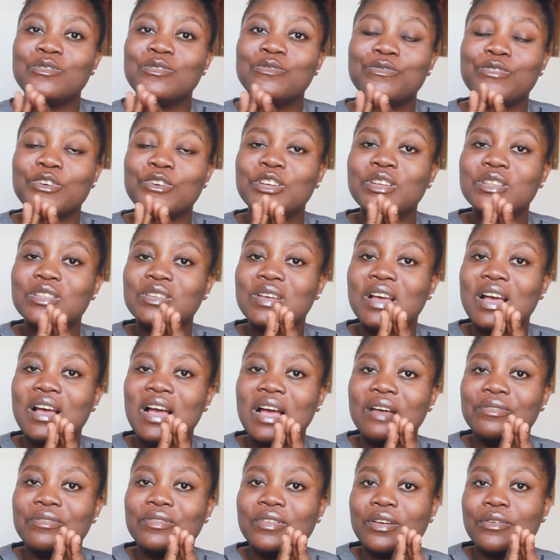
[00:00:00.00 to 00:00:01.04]
for you to
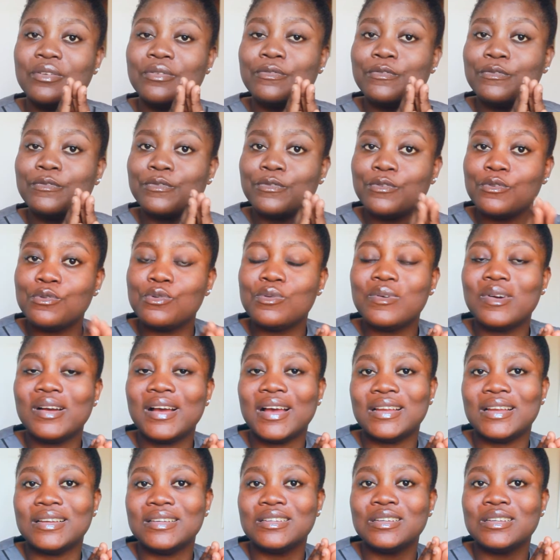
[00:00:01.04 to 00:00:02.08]
have a full
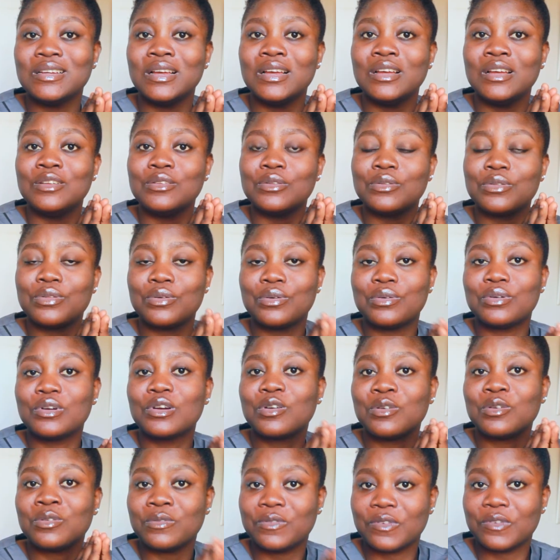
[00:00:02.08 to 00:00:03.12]
and thorough
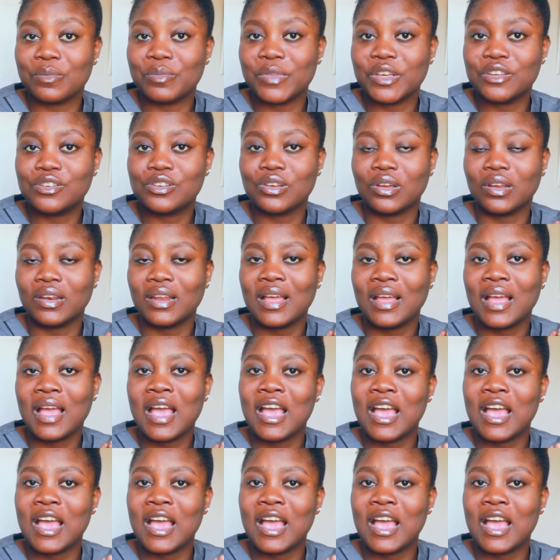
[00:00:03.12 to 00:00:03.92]
confirmation,